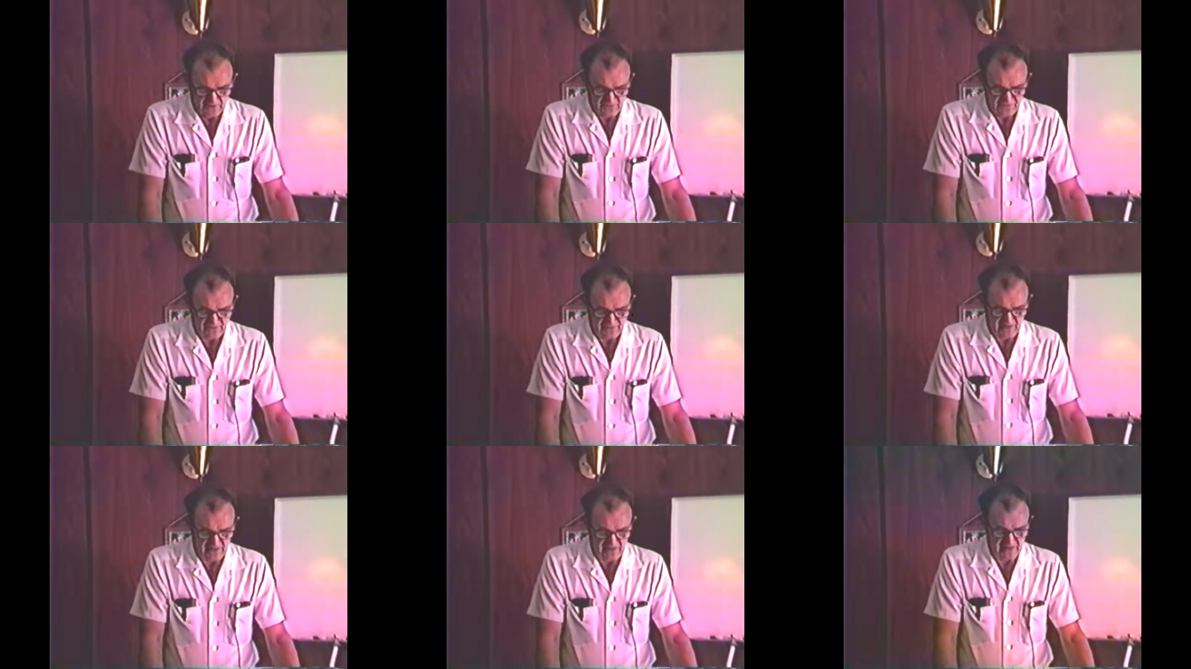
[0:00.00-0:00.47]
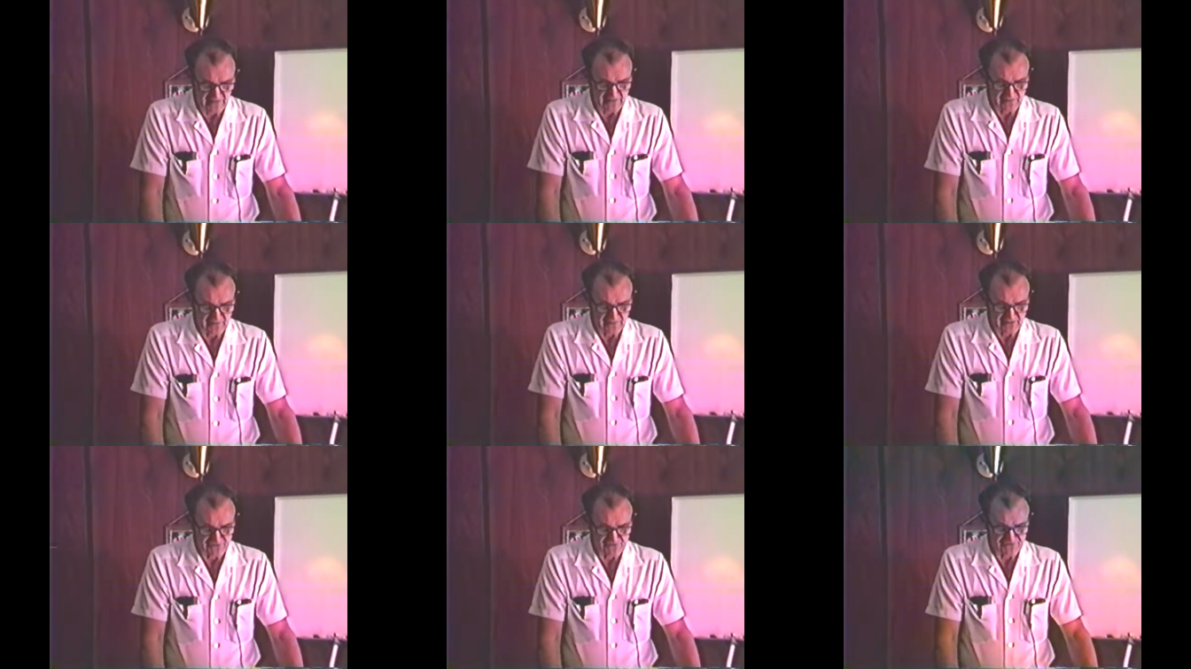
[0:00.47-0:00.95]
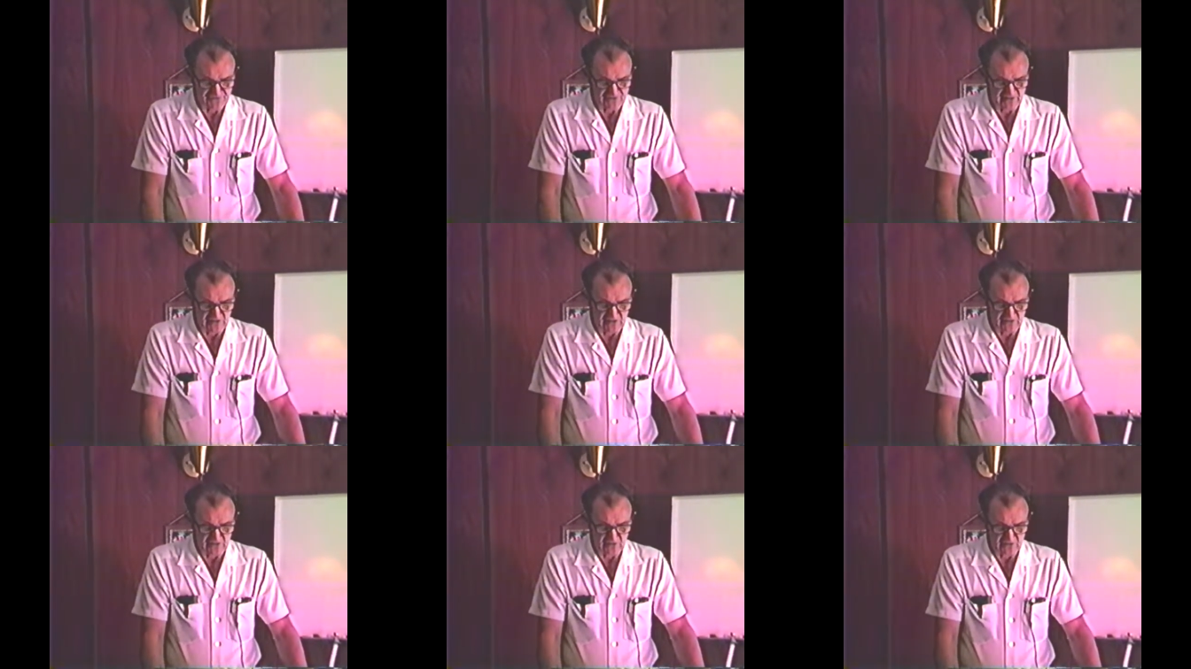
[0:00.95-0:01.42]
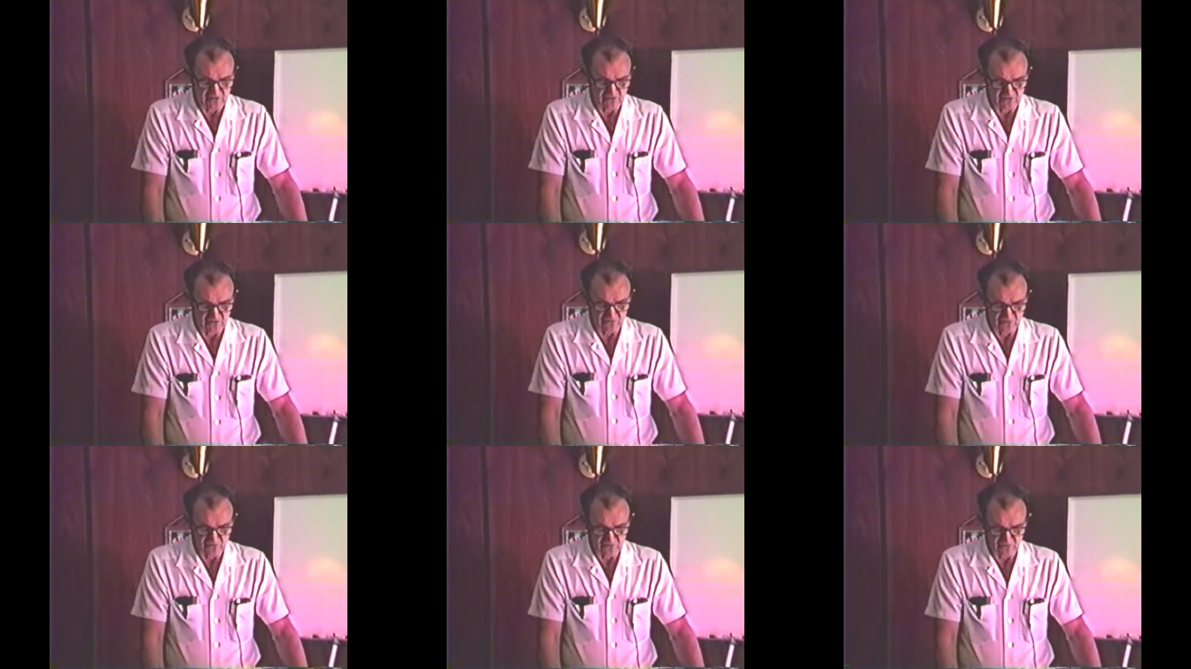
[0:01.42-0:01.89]
They, that is the
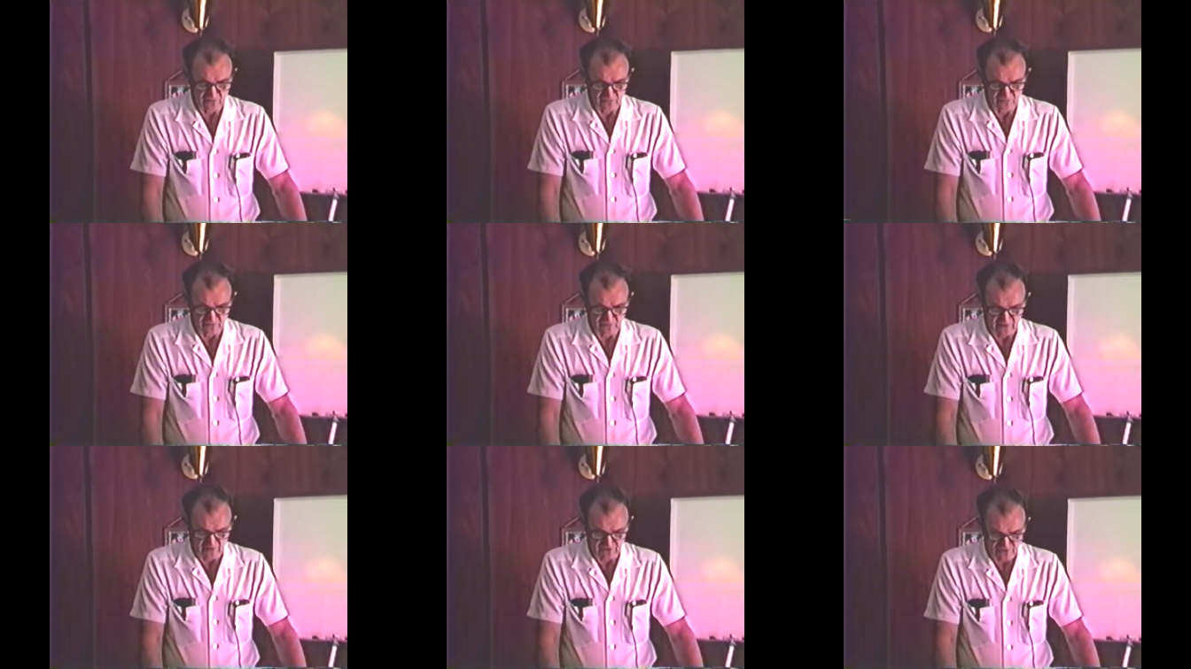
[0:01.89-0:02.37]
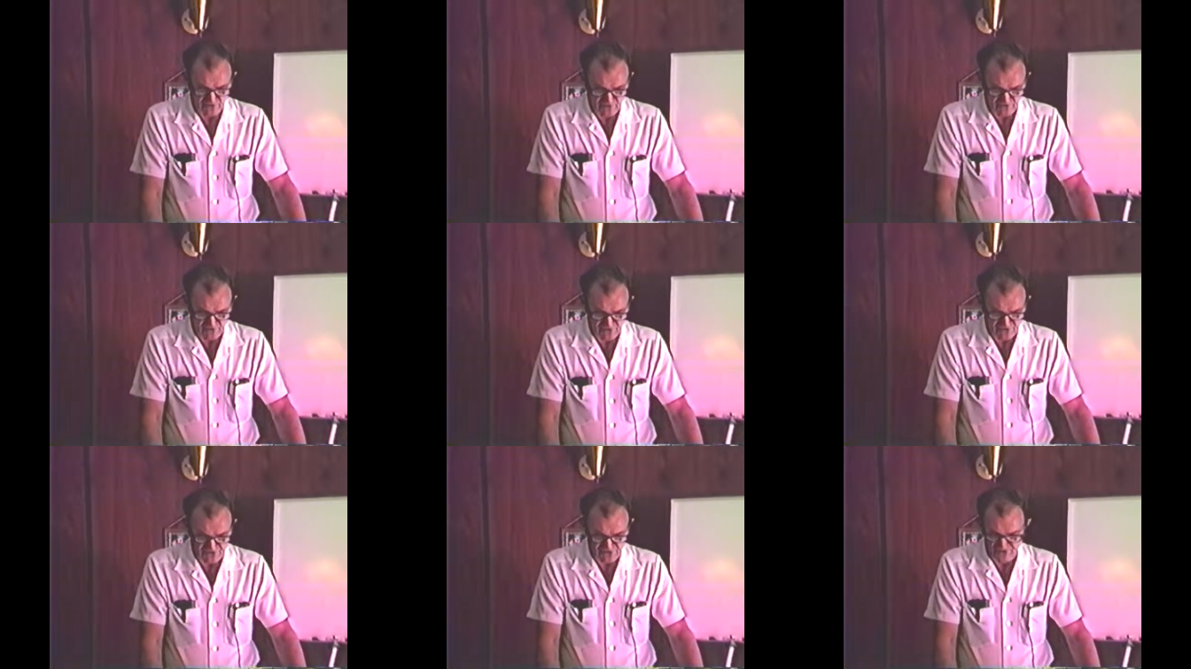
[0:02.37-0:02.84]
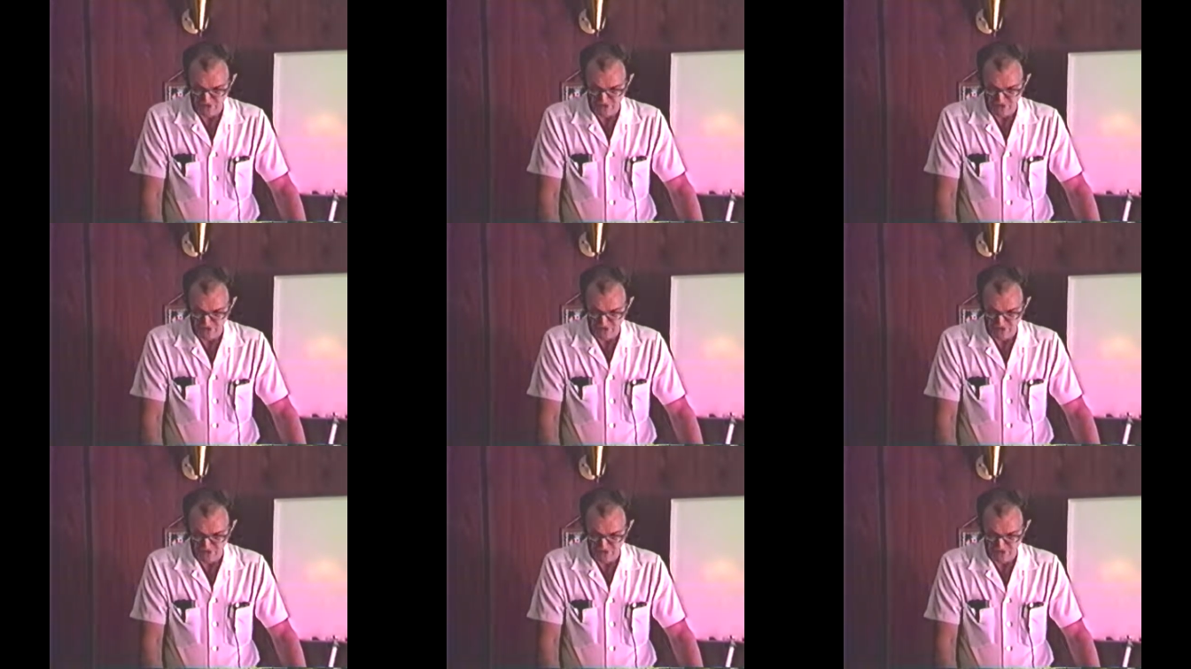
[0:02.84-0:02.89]
uh, Jewish